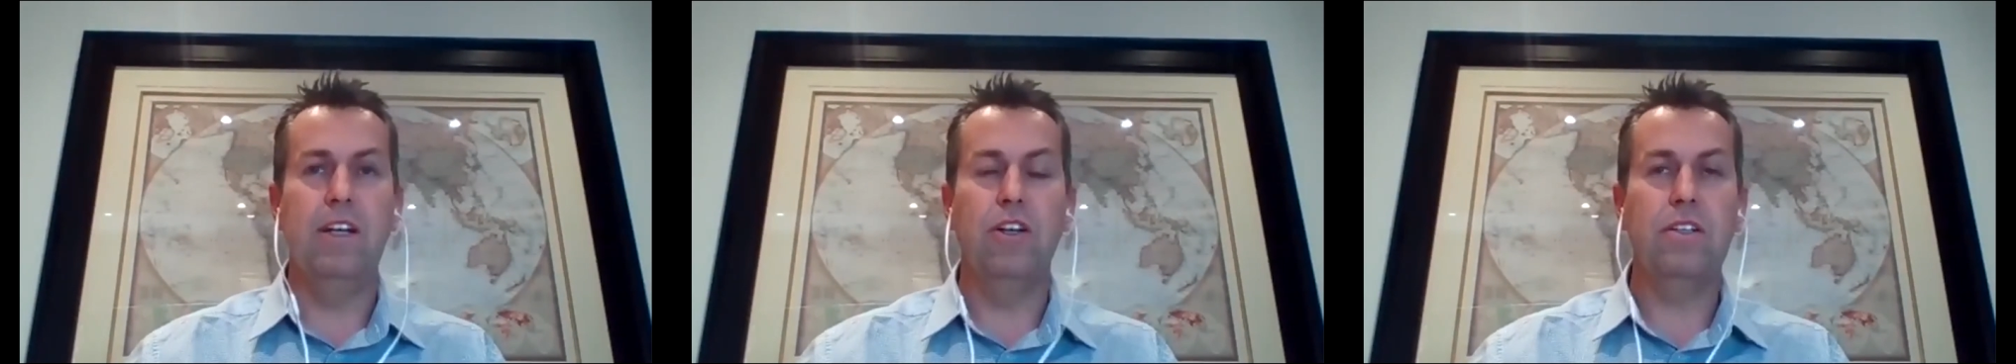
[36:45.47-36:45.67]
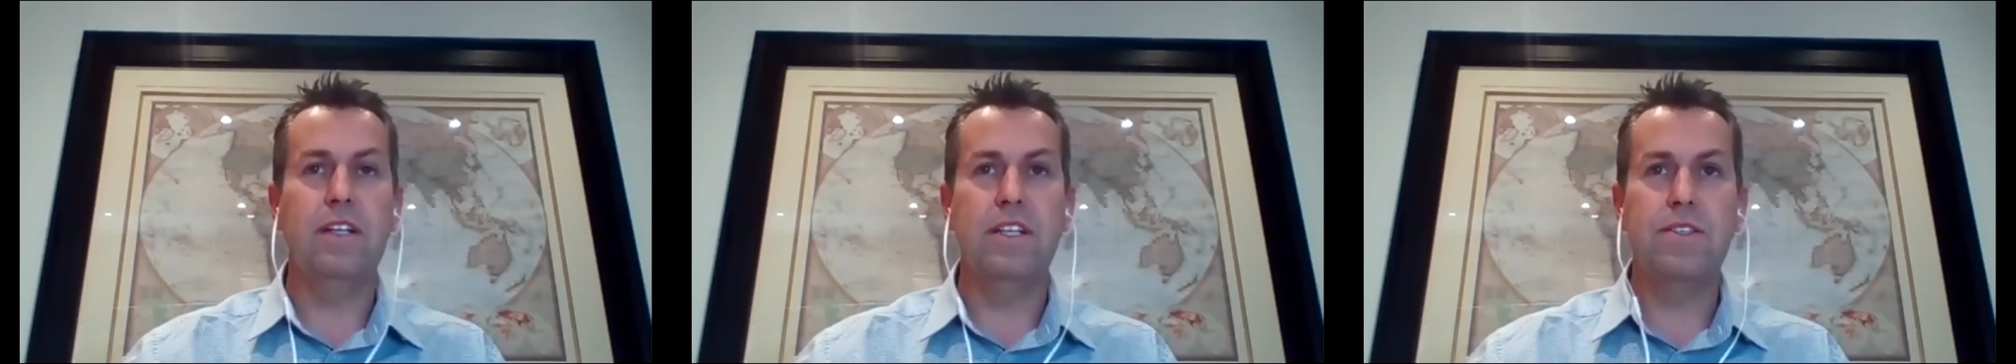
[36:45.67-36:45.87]

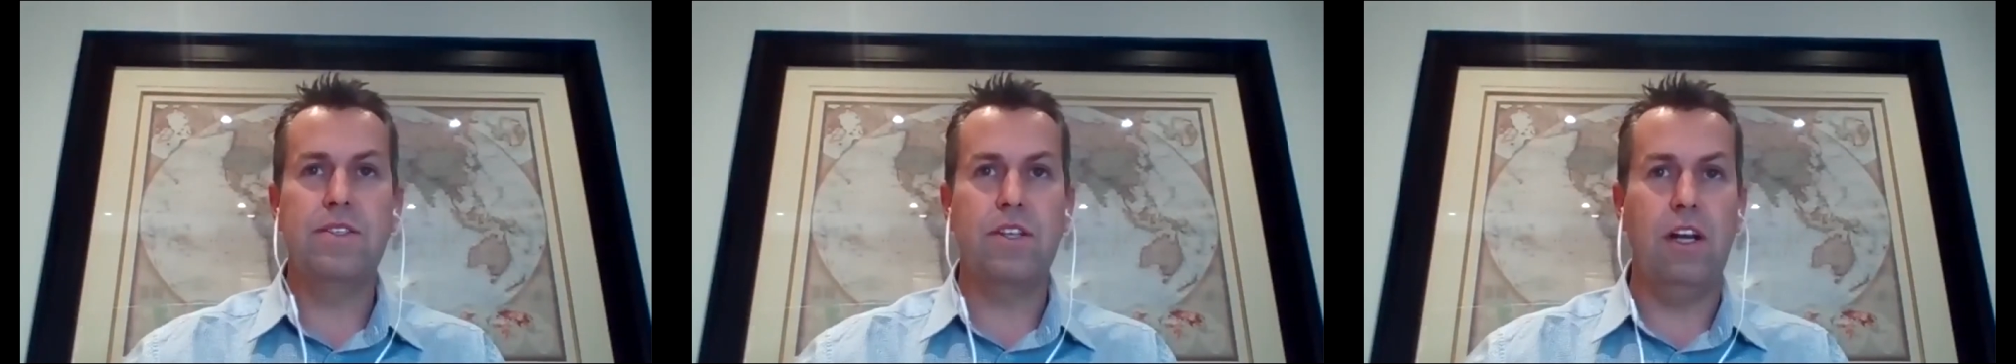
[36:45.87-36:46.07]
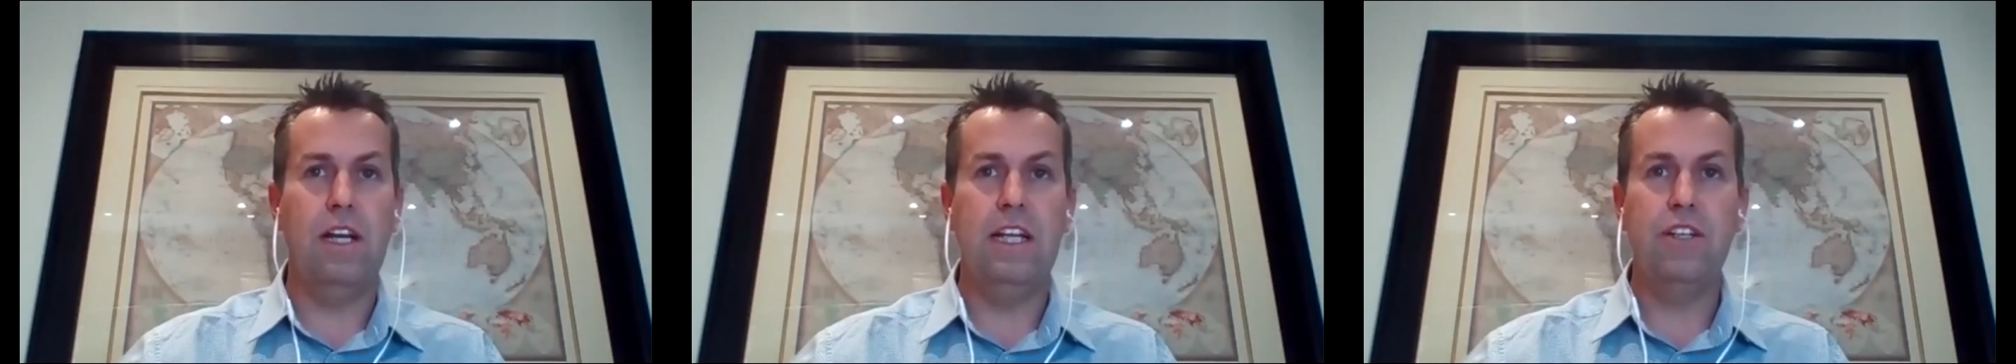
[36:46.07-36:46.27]
not
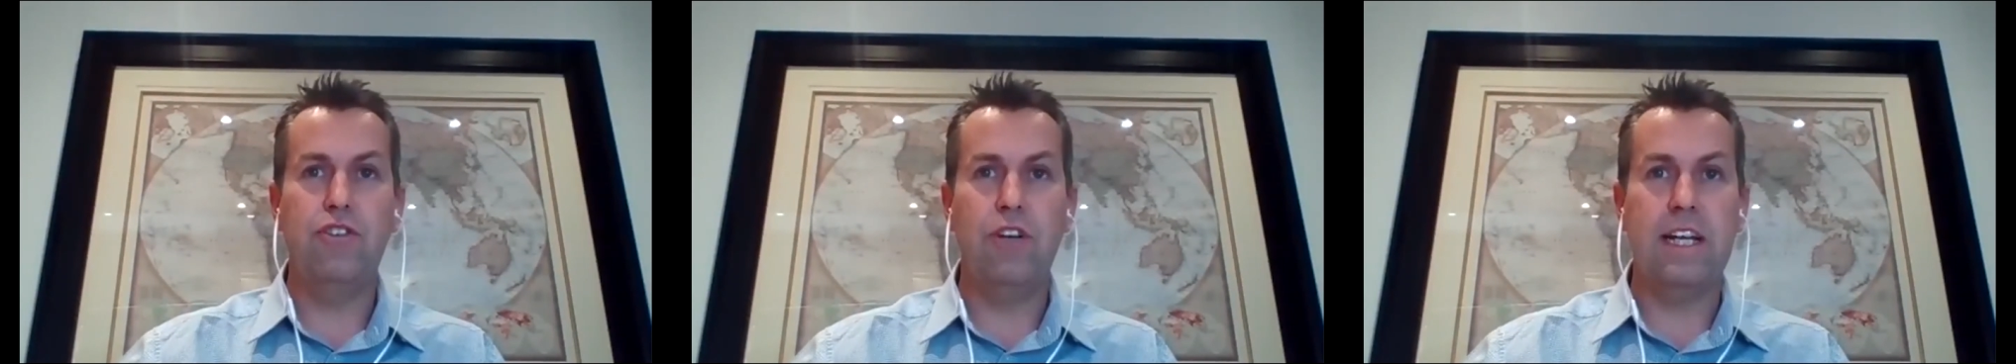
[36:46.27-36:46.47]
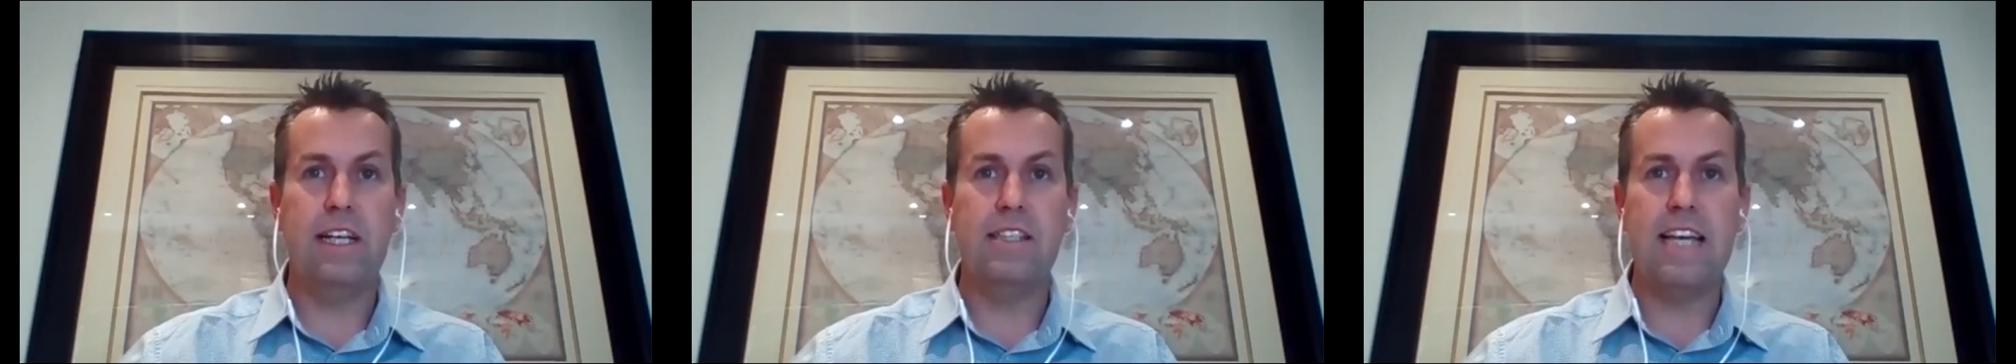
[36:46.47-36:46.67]
necessarily
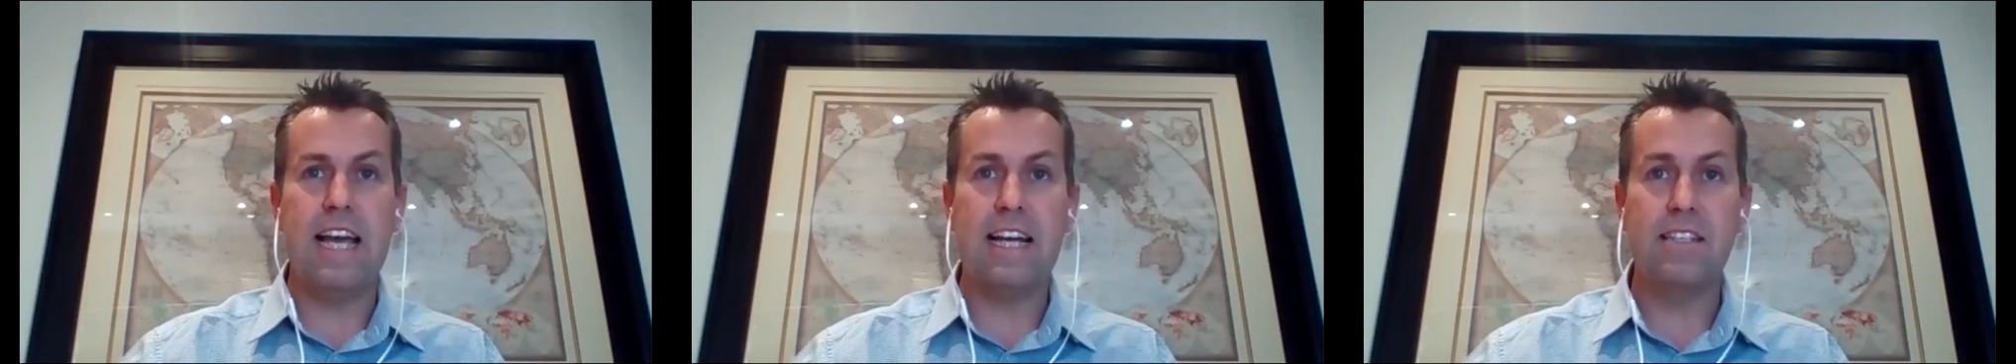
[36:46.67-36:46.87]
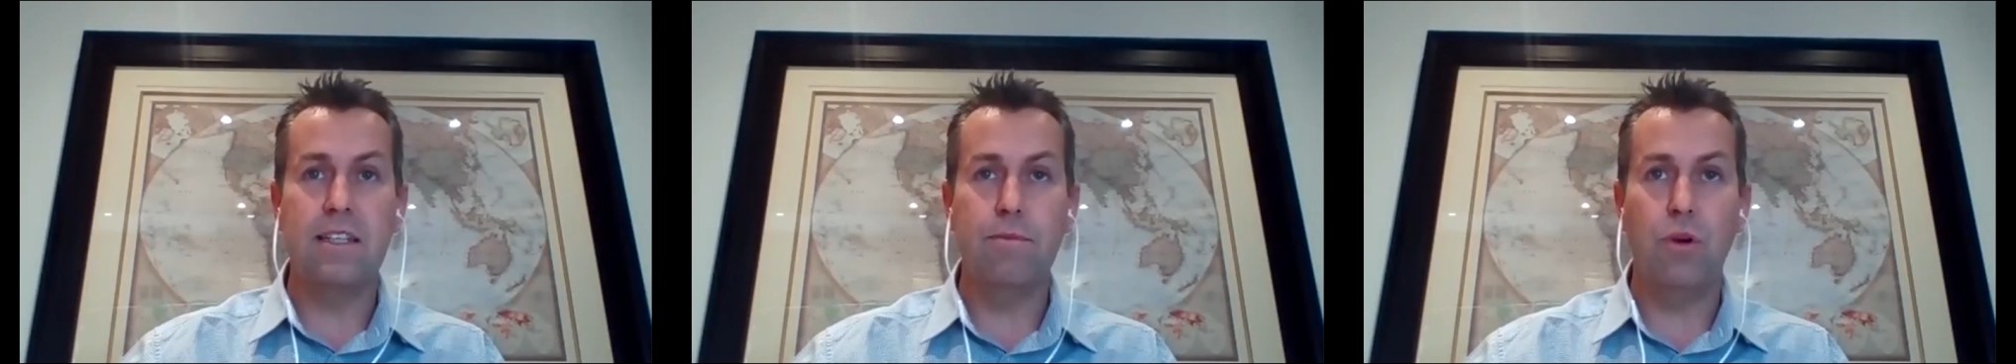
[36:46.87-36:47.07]
trigger
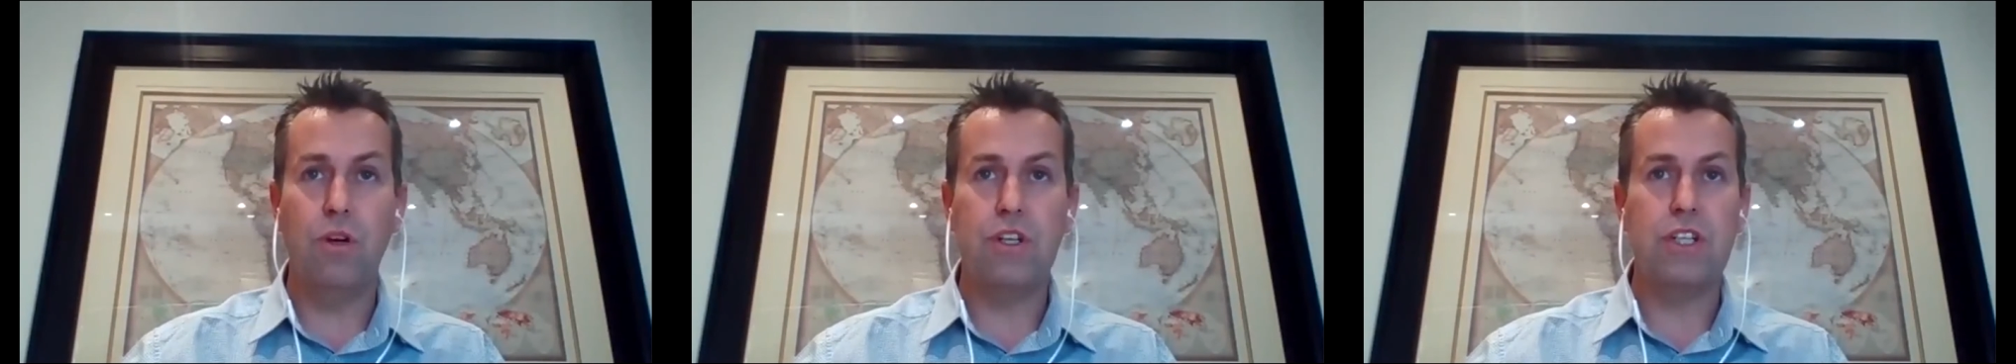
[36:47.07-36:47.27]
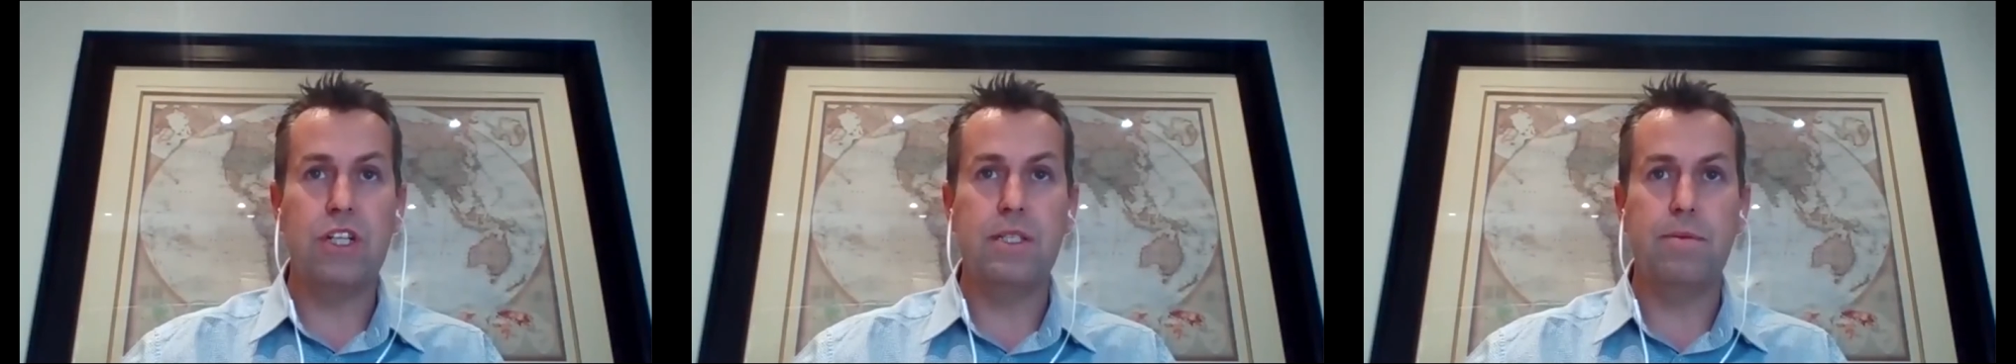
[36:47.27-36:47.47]
tax in
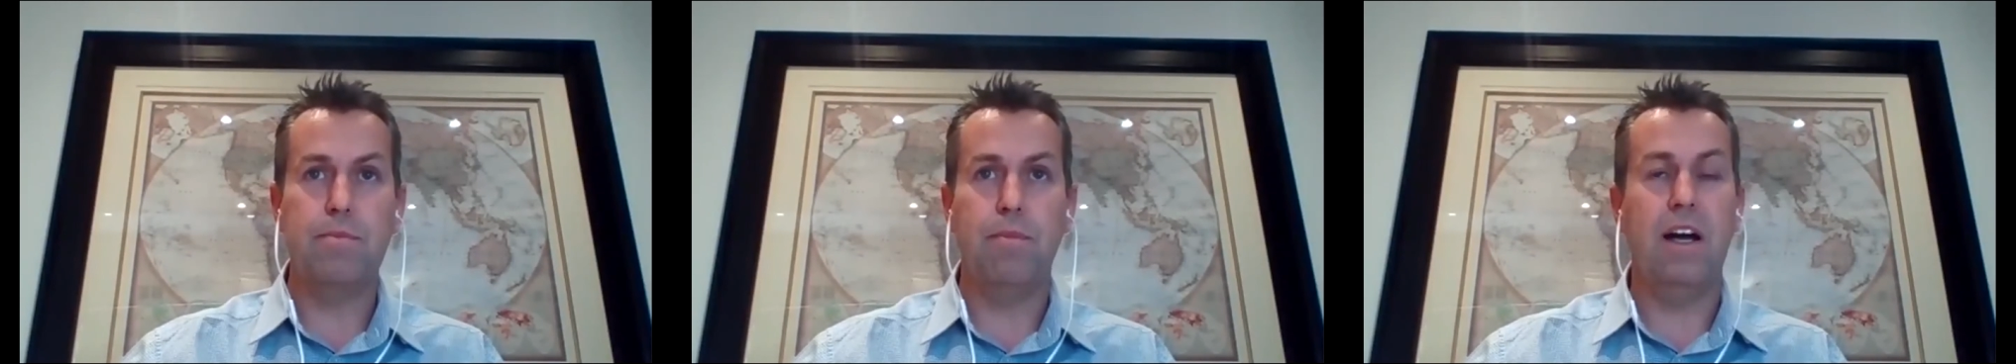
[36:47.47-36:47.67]
Mauritius